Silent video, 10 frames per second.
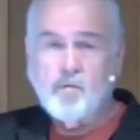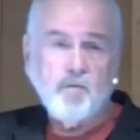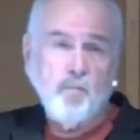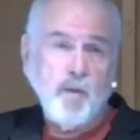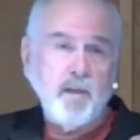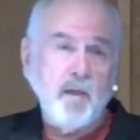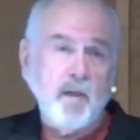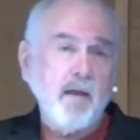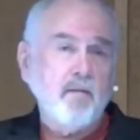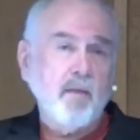speaking
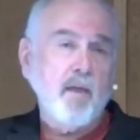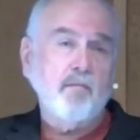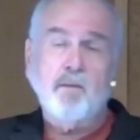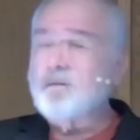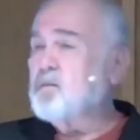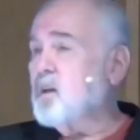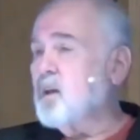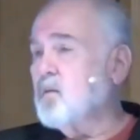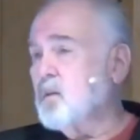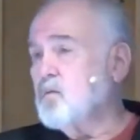out of the heavens
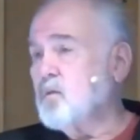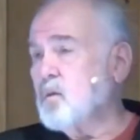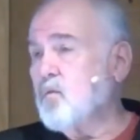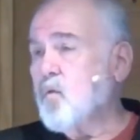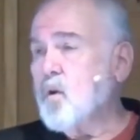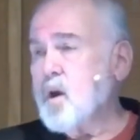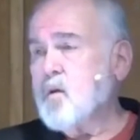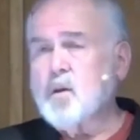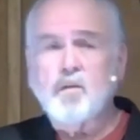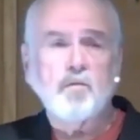saying these are the four
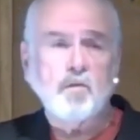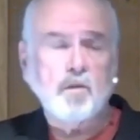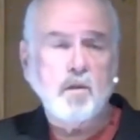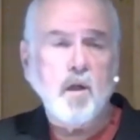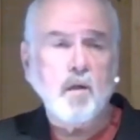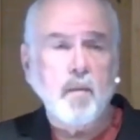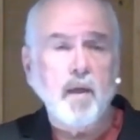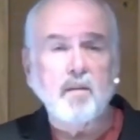areas you should talk about.